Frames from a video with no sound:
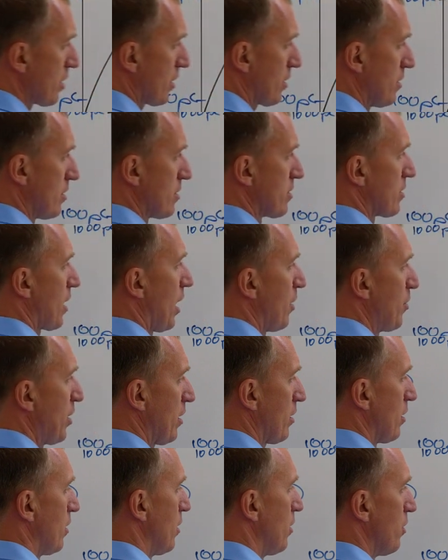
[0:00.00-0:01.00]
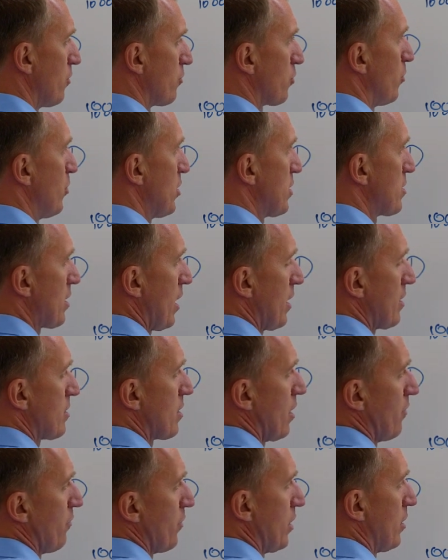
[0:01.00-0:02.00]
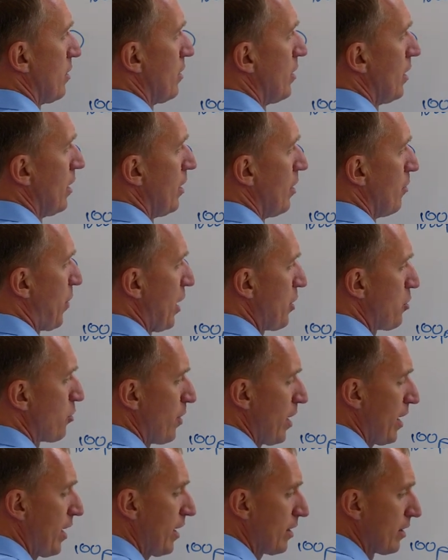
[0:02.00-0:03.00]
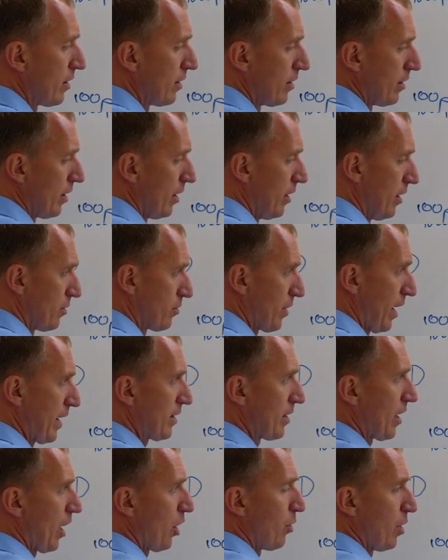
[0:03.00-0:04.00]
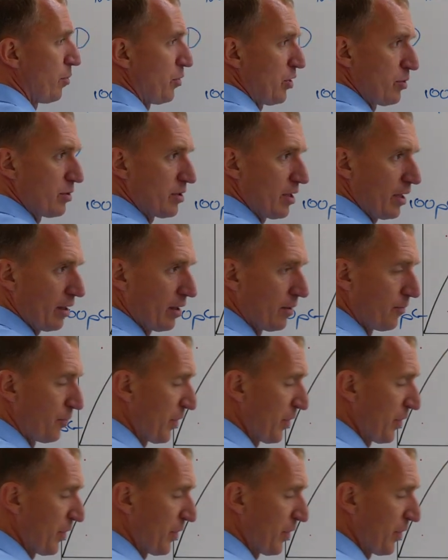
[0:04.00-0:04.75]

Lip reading: signals coming from inside somewhere. By the way, right now I'm using